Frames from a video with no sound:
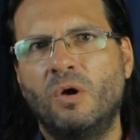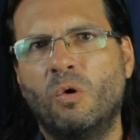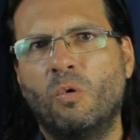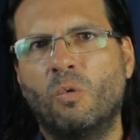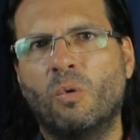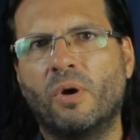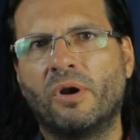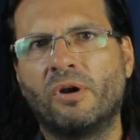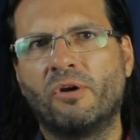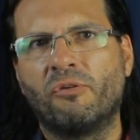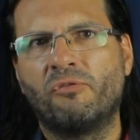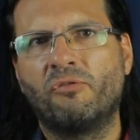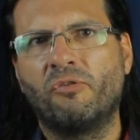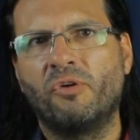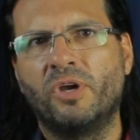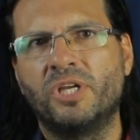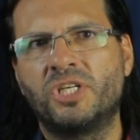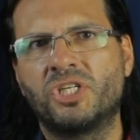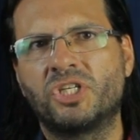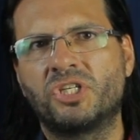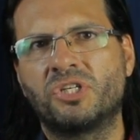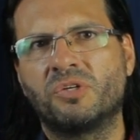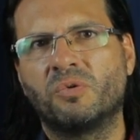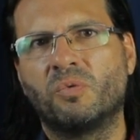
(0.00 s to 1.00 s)
one of
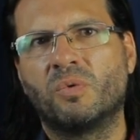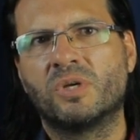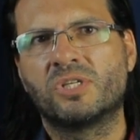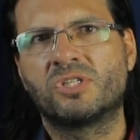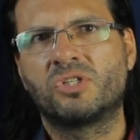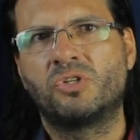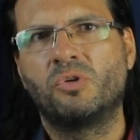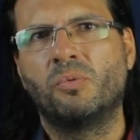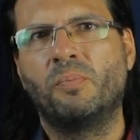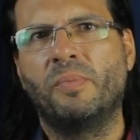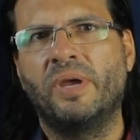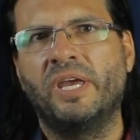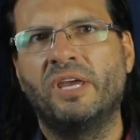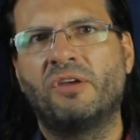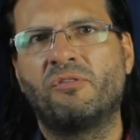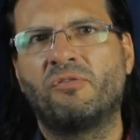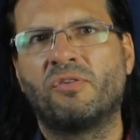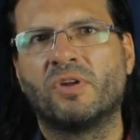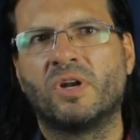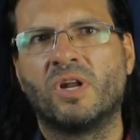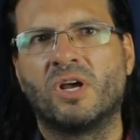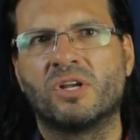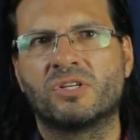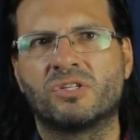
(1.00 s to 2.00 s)
which was to make
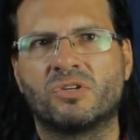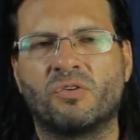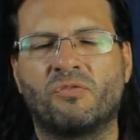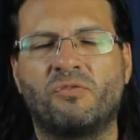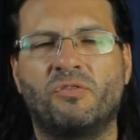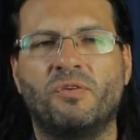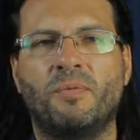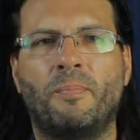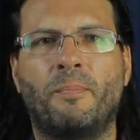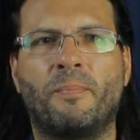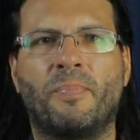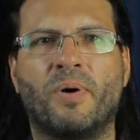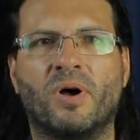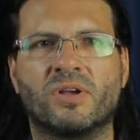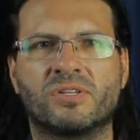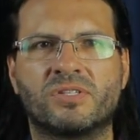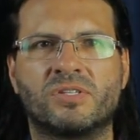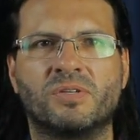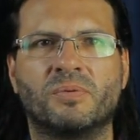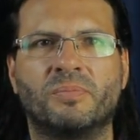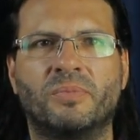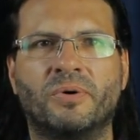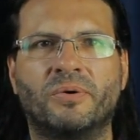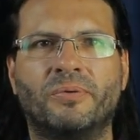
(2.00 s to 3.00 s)
philosophy
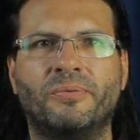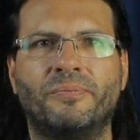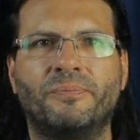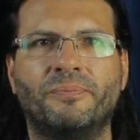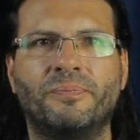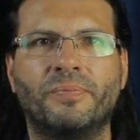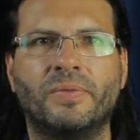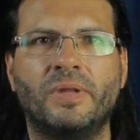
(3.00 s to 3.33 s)
possible.